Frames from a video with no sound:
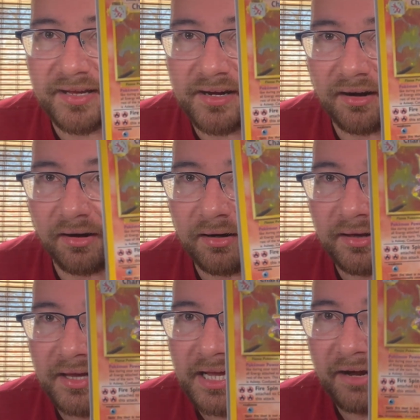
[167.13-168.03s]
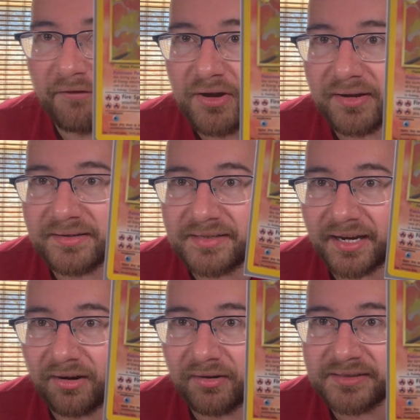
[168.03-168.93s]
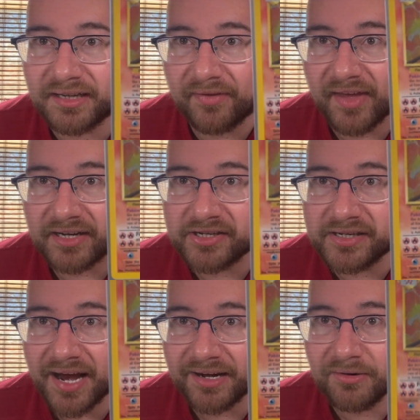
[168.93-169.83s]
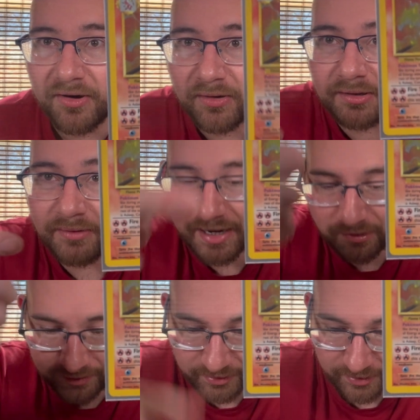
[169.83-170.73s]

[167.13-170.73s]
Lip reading: here. If you can tell, it's got that shadow going around it.